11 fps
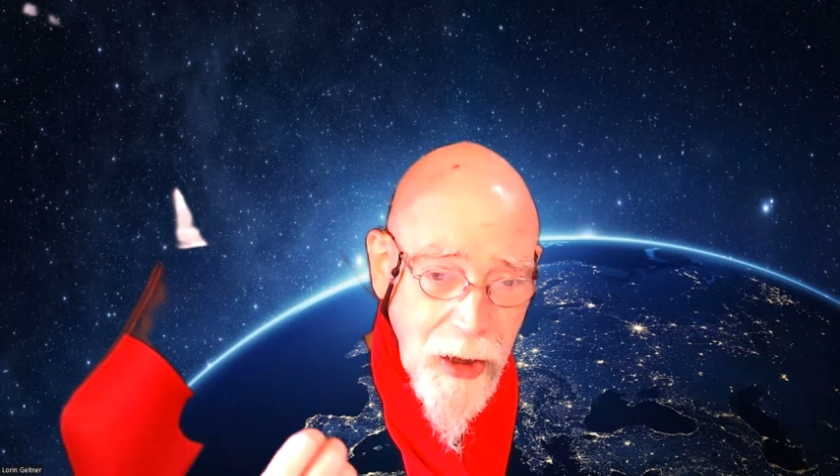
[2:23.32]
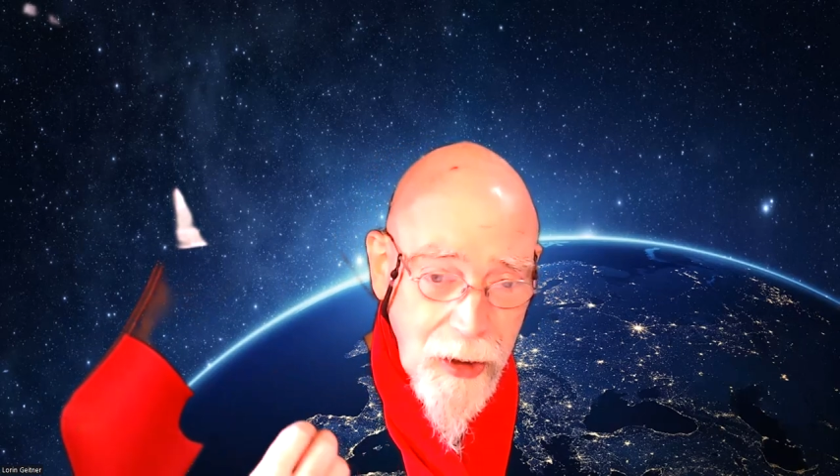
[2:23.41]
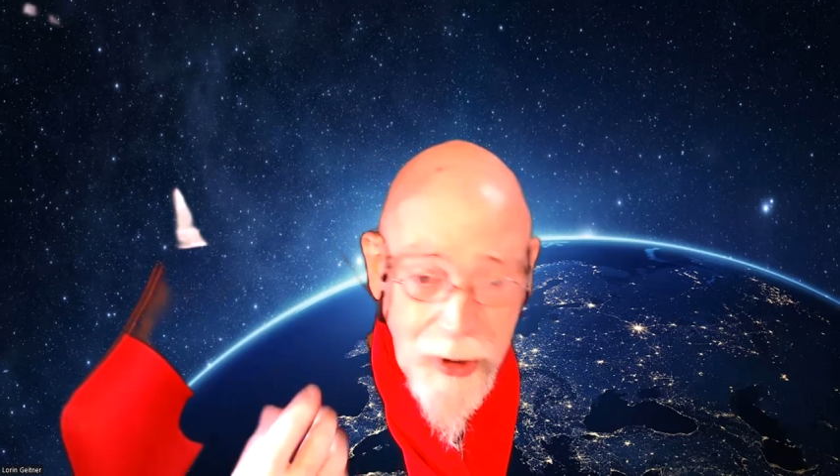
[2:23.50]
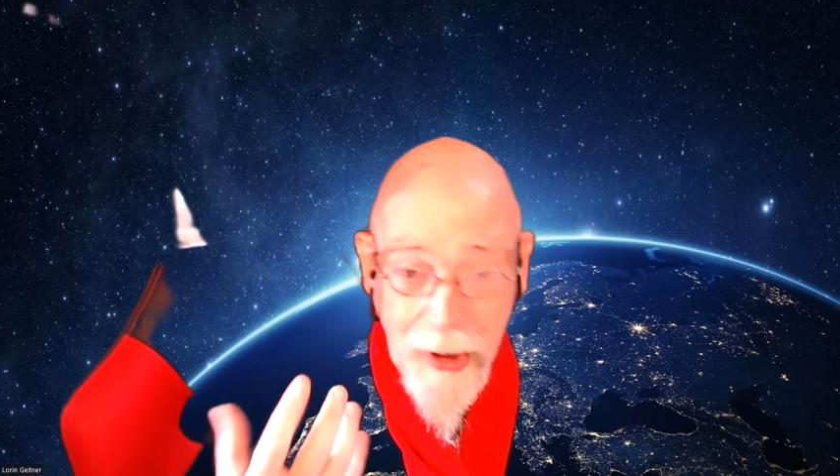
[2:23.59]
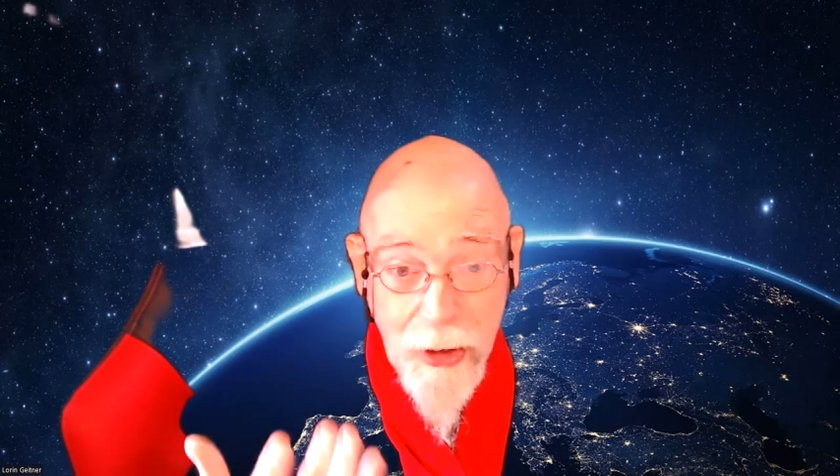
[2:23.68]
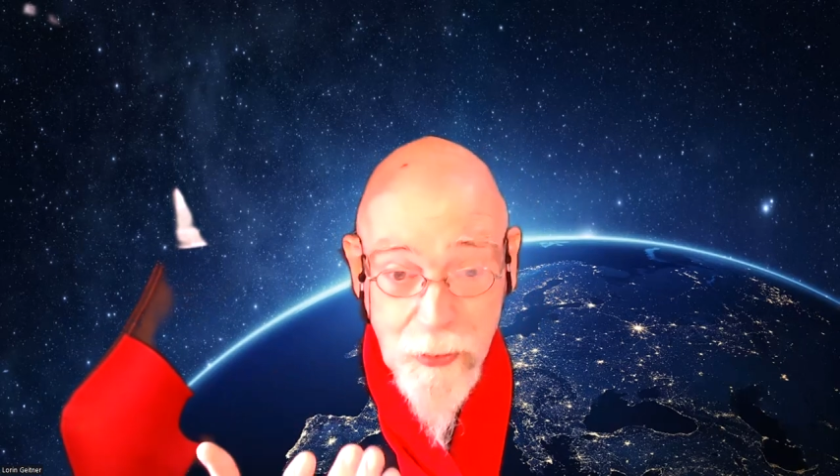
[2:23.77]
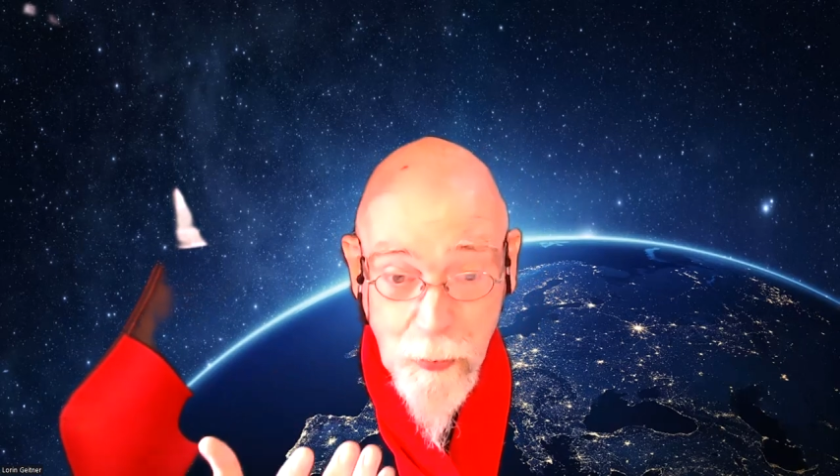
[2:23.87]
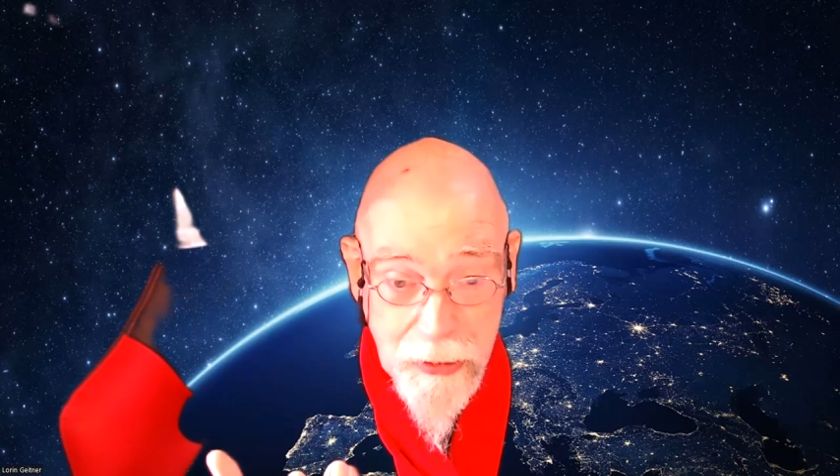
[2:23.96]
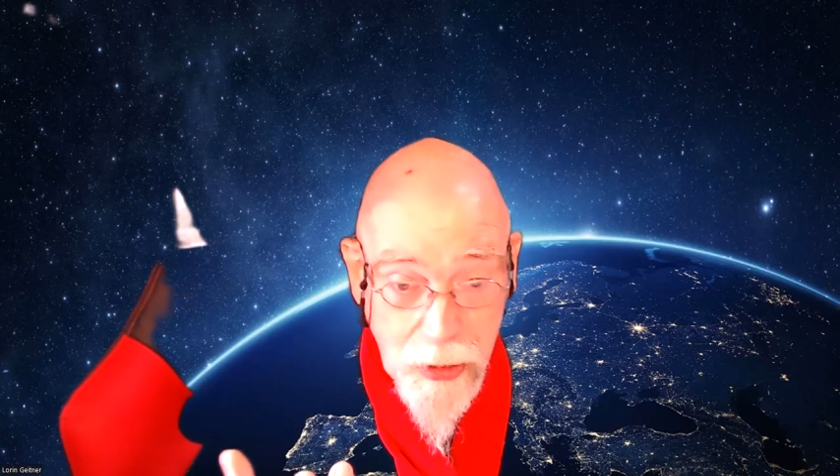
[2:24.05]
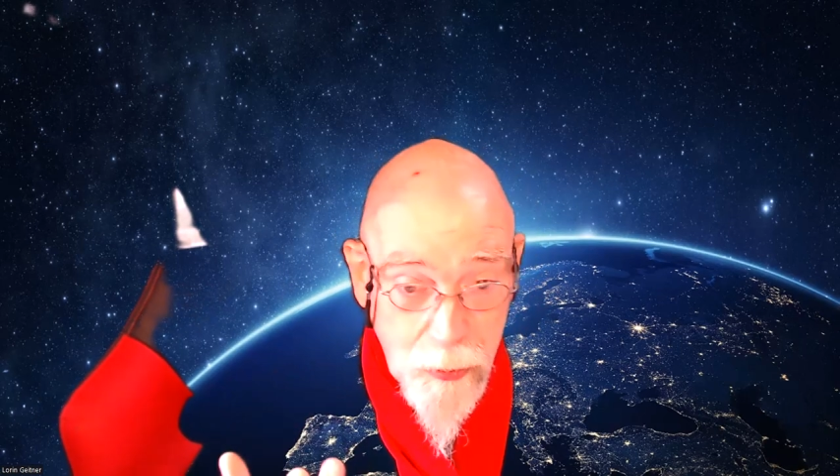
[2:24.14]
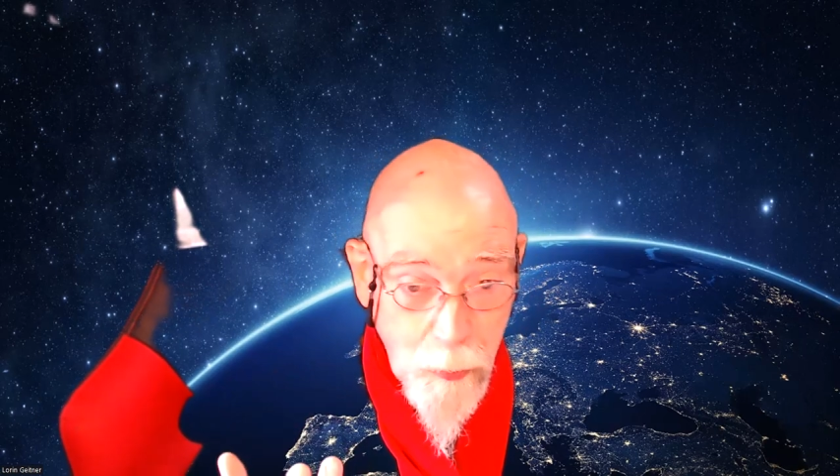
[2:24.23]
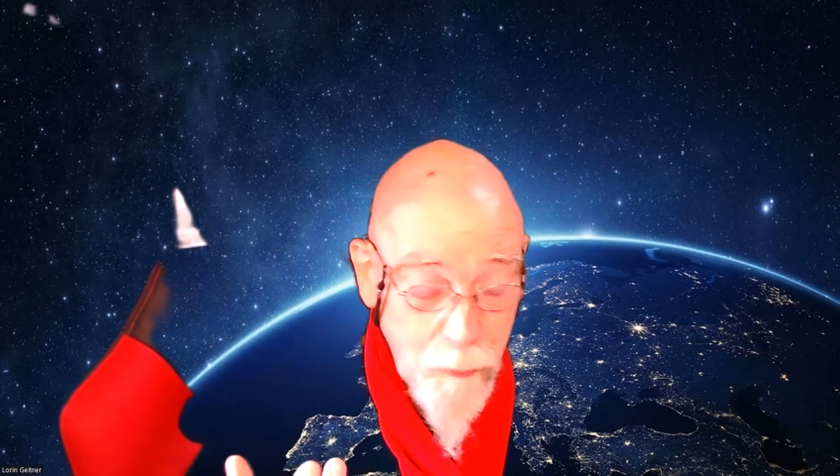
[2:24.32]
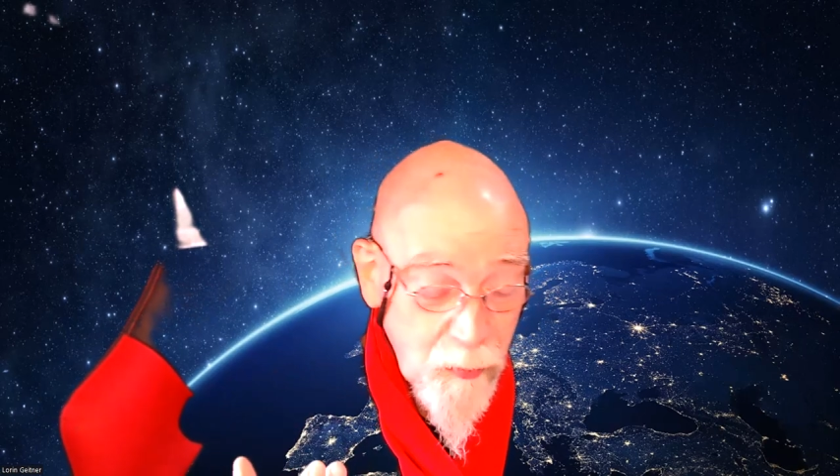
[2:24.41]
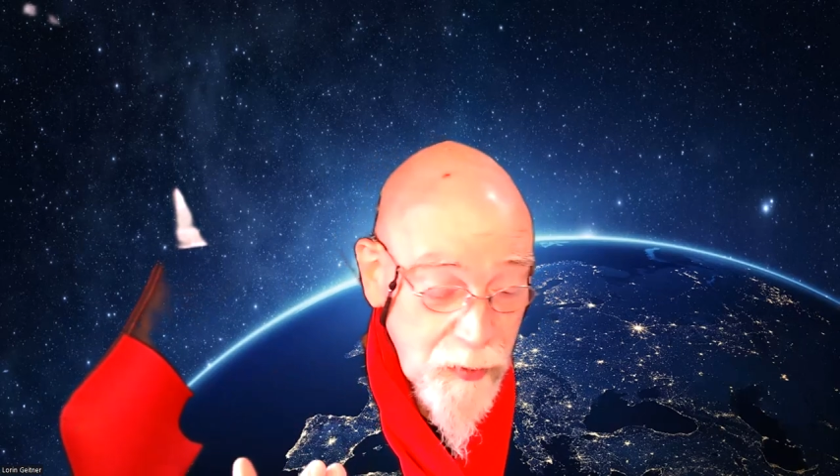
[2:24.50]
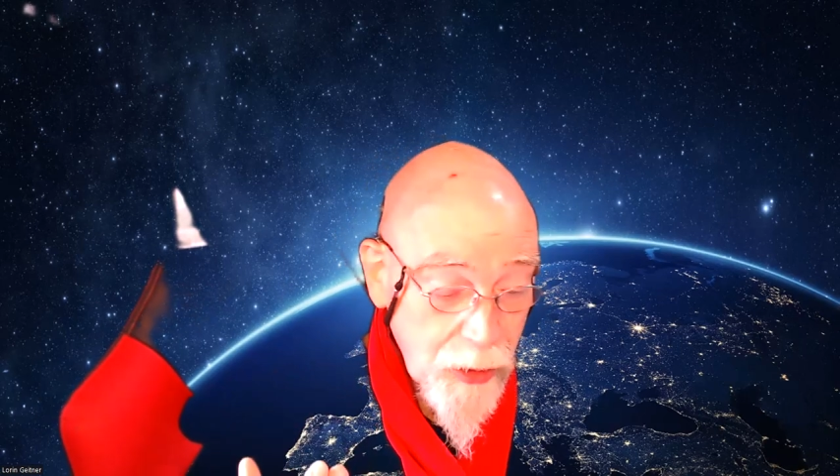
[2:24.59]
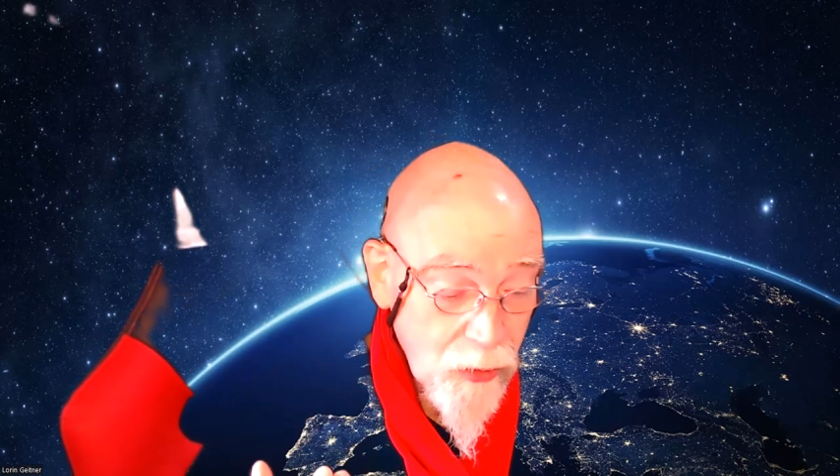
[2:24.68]
Uh, how do we know what
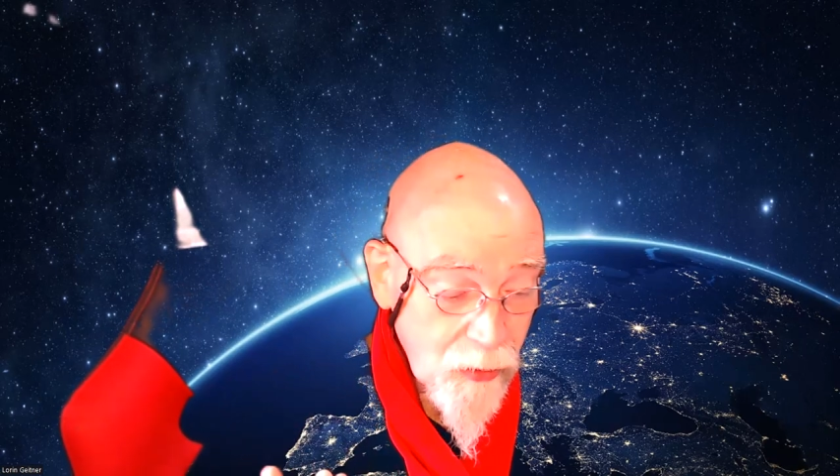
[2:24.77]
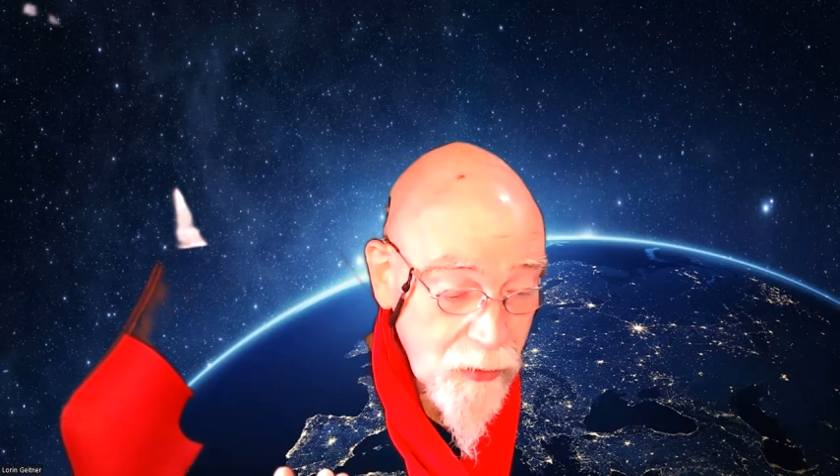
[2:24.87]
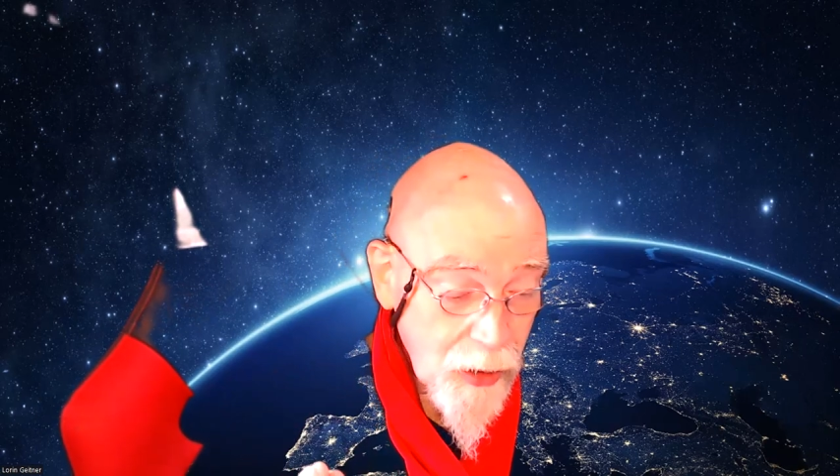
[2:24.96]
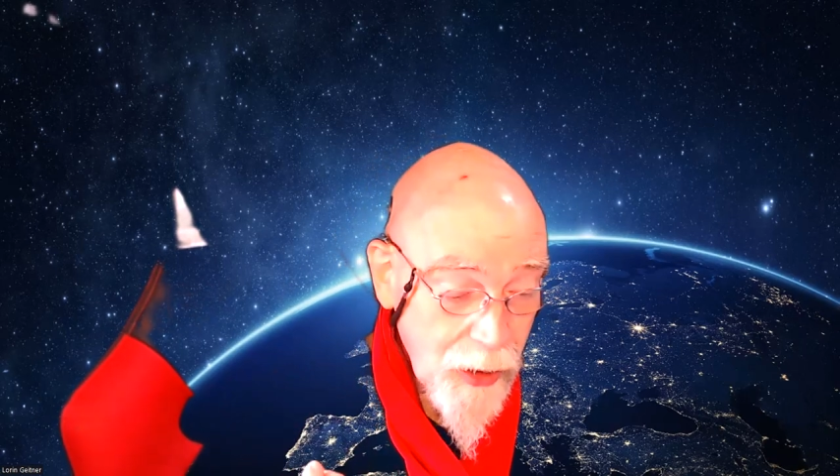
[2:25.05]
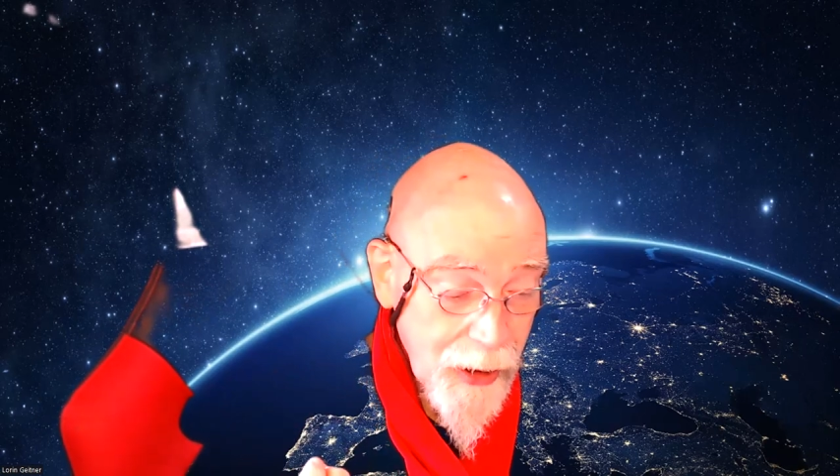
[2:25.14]
we know?